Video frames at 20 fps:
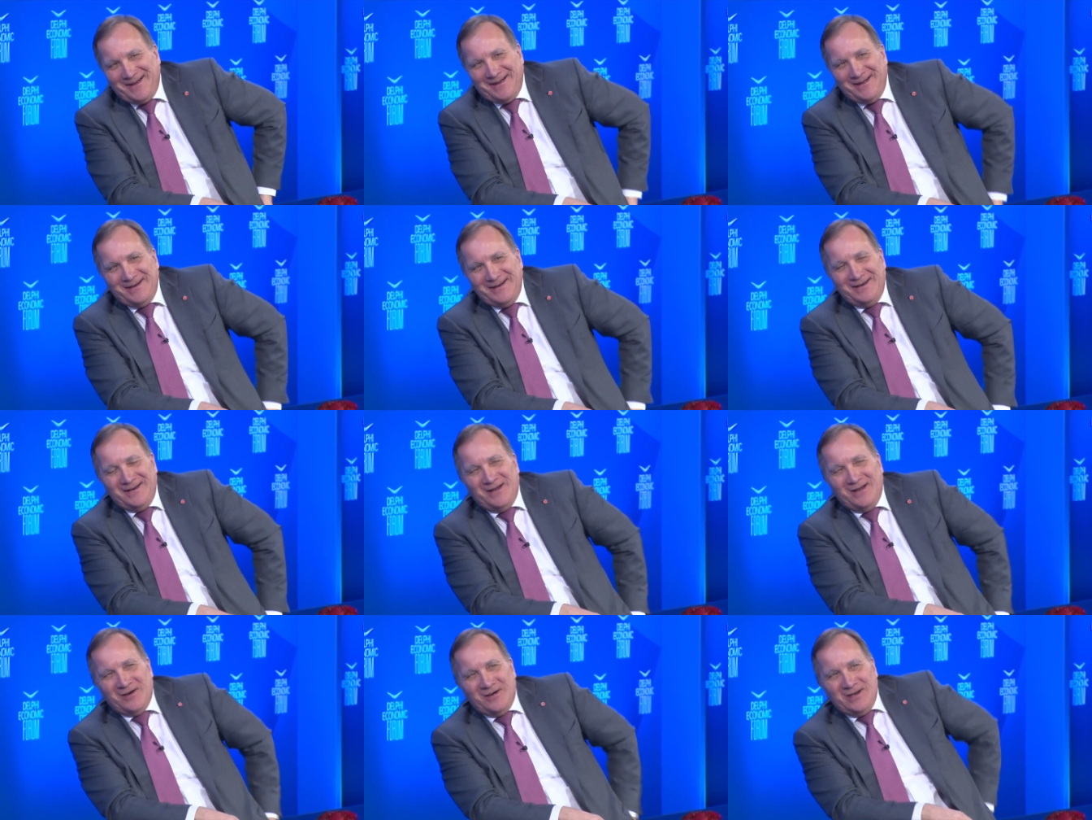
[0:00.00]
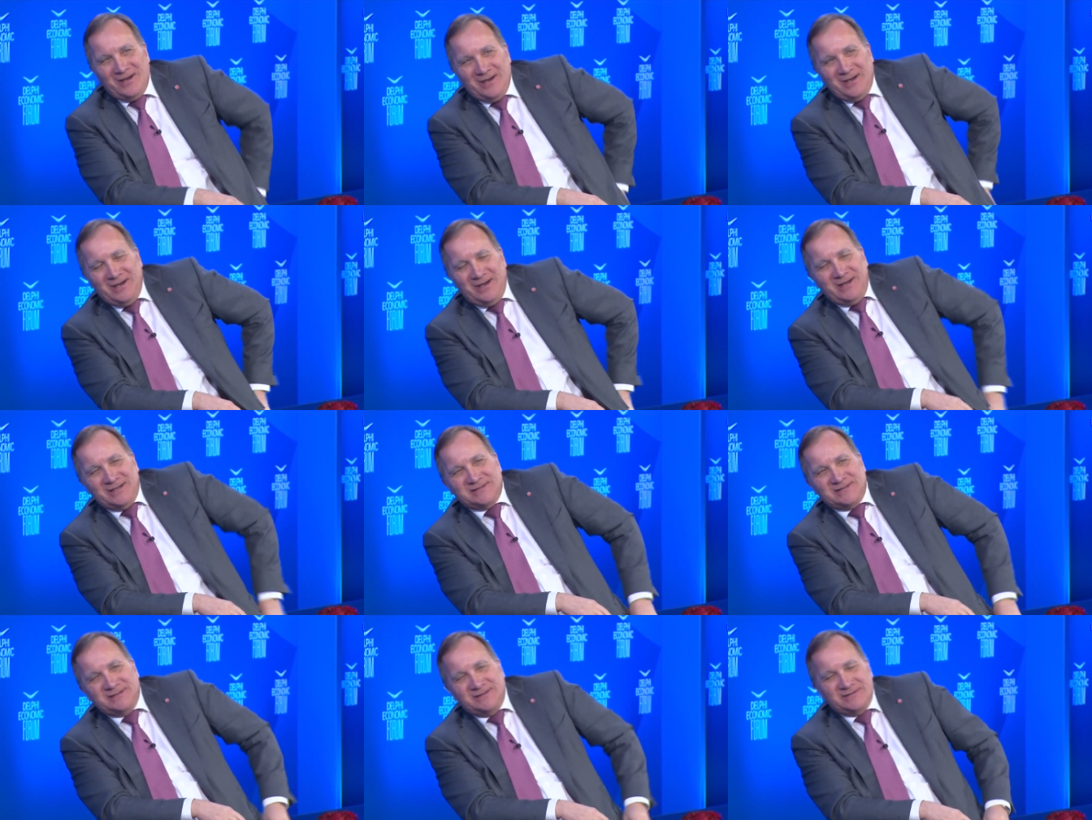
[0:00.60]
No,
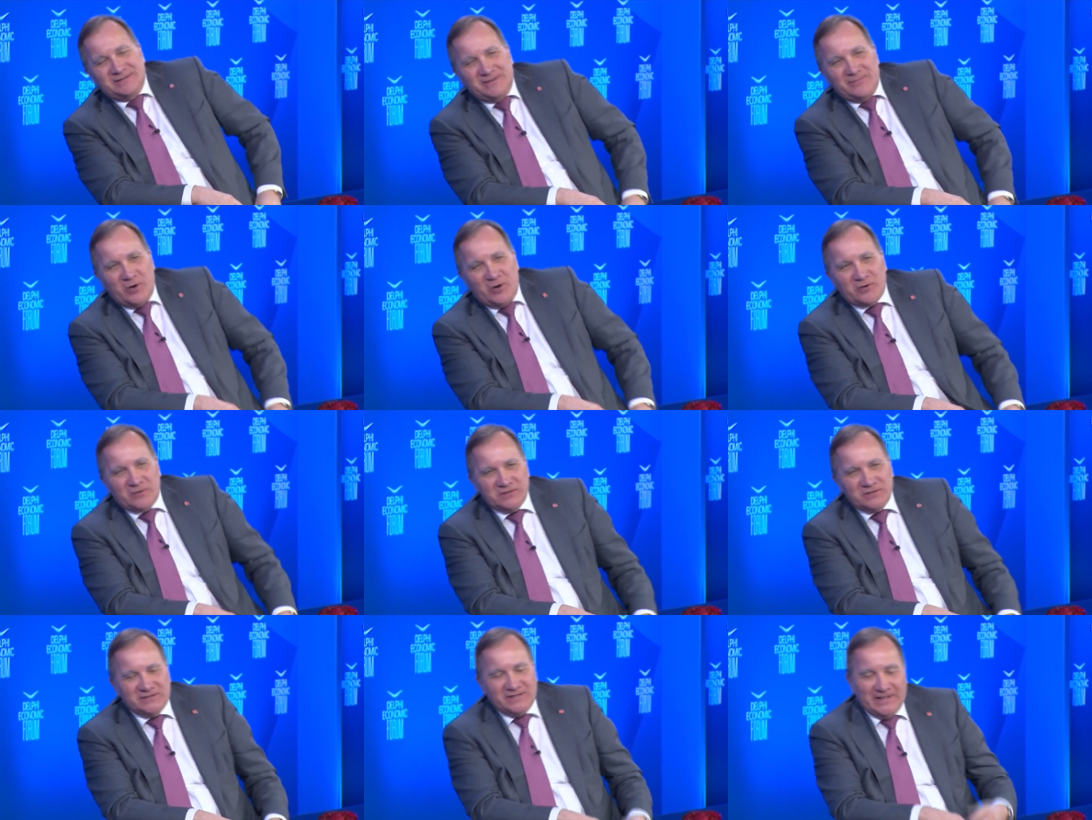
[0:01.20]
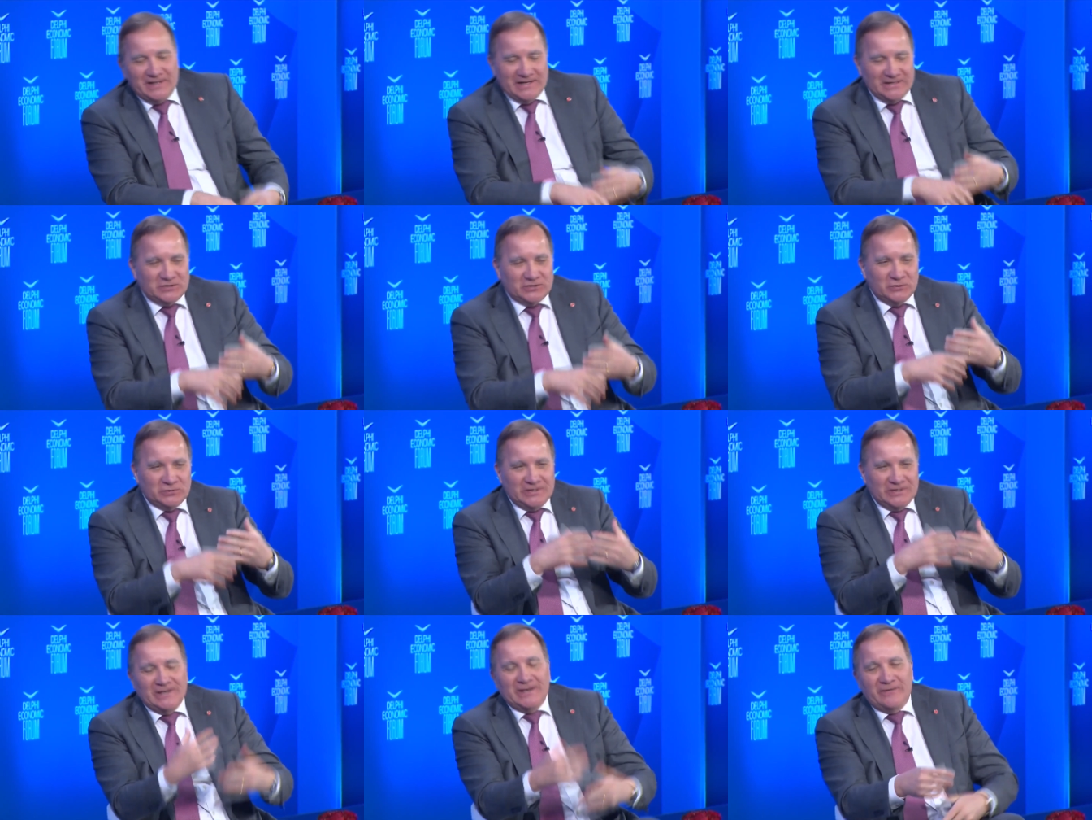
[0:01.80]
it's a democracy need to
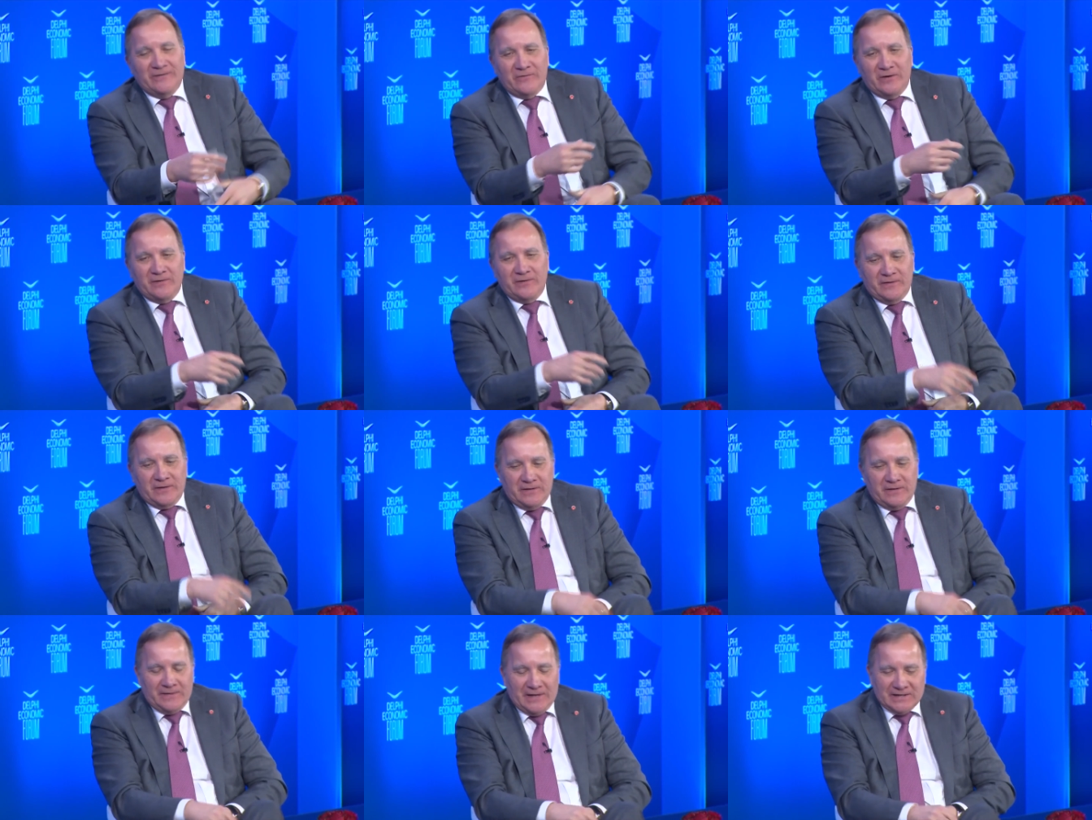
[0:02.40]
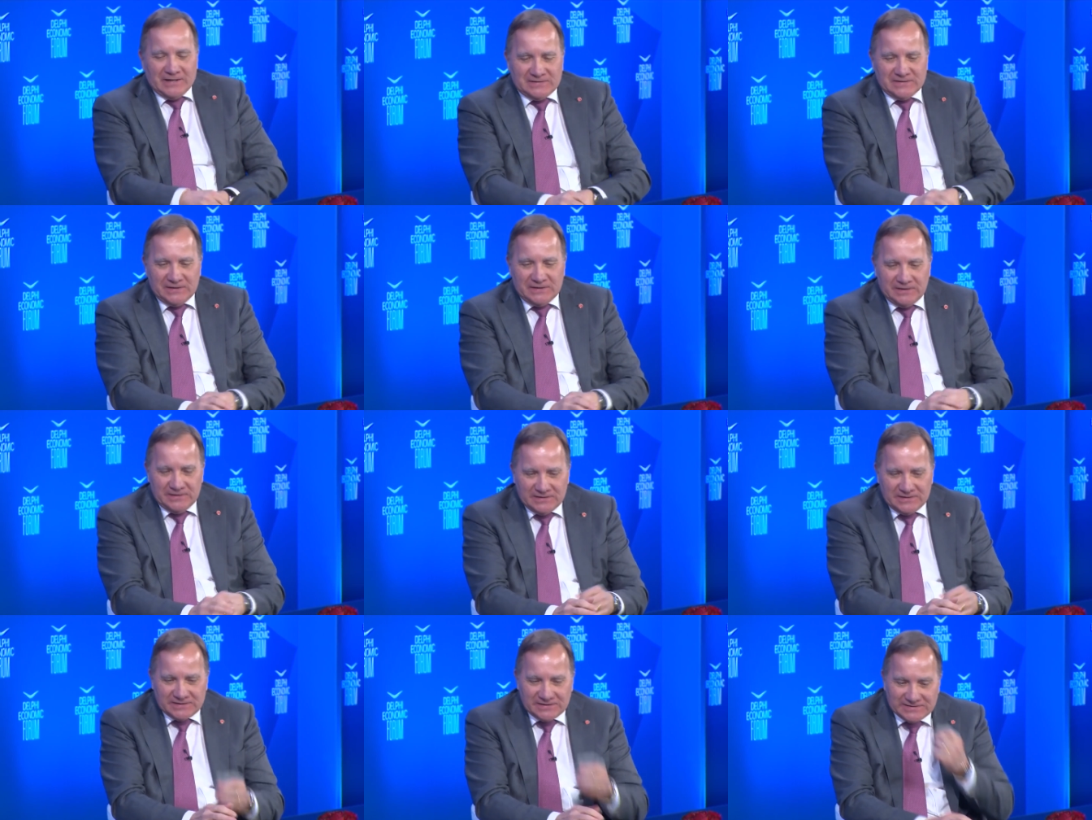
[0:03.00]
deliver, and
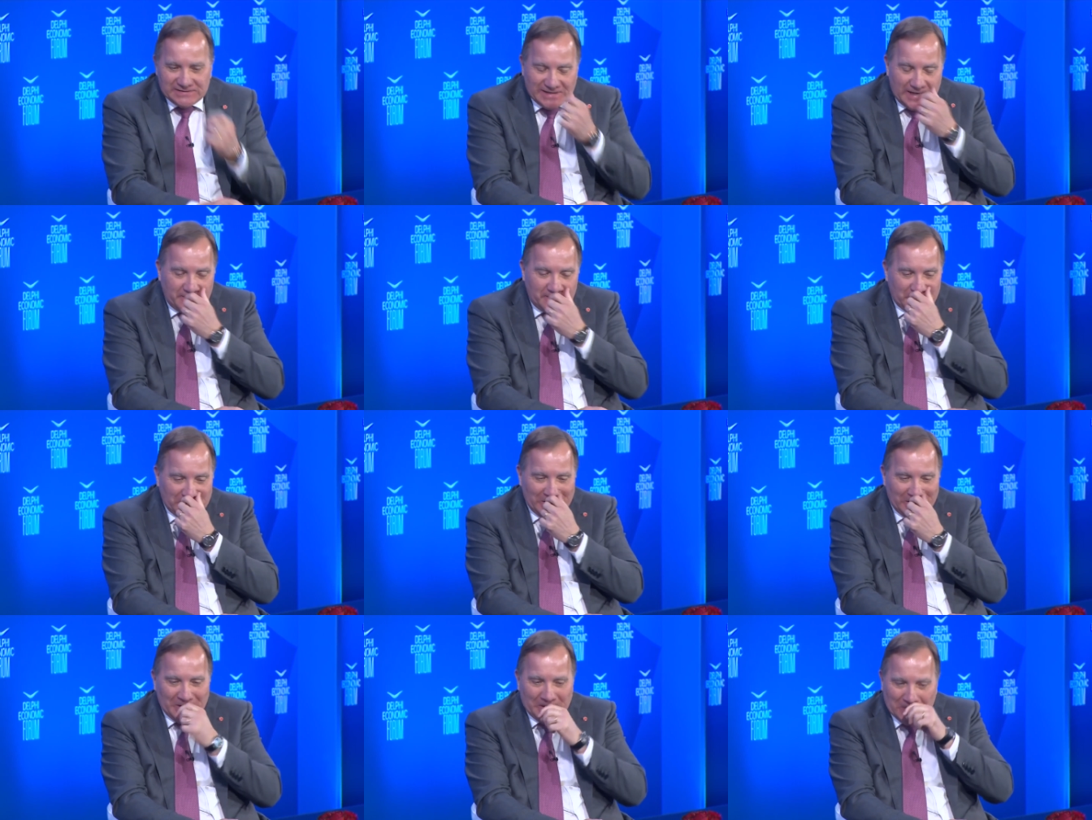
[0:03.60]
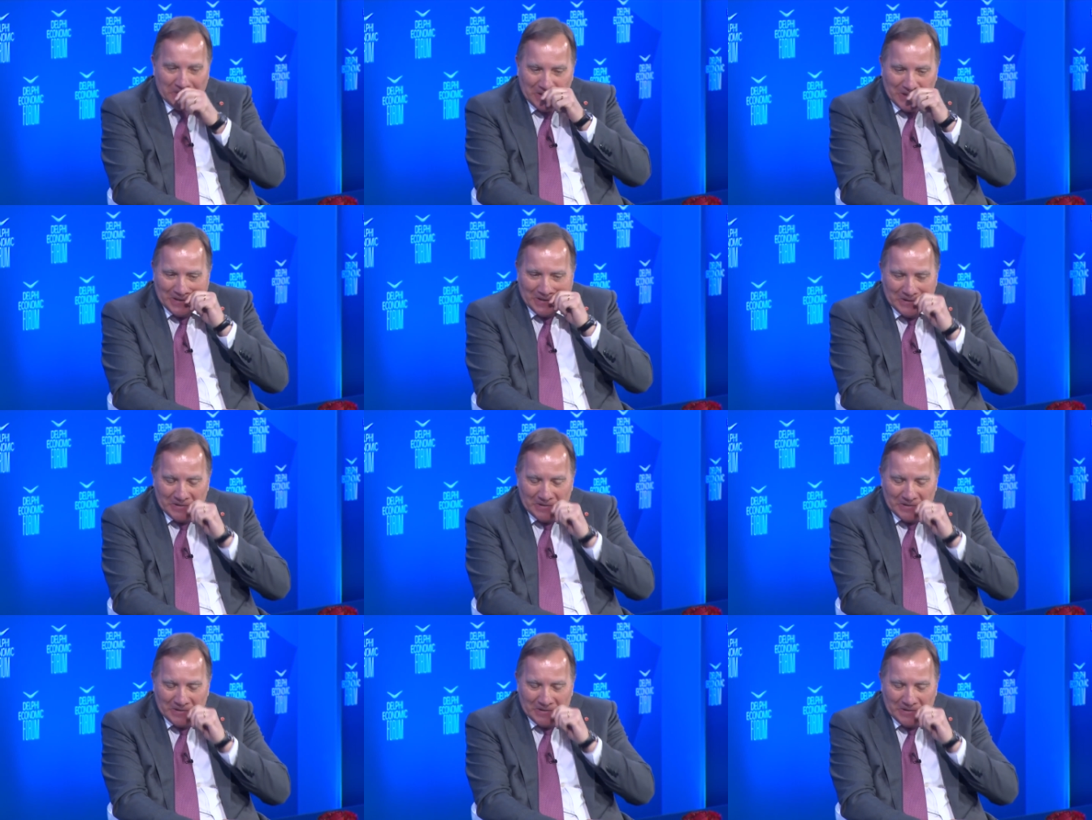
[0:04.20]
it's the same thing.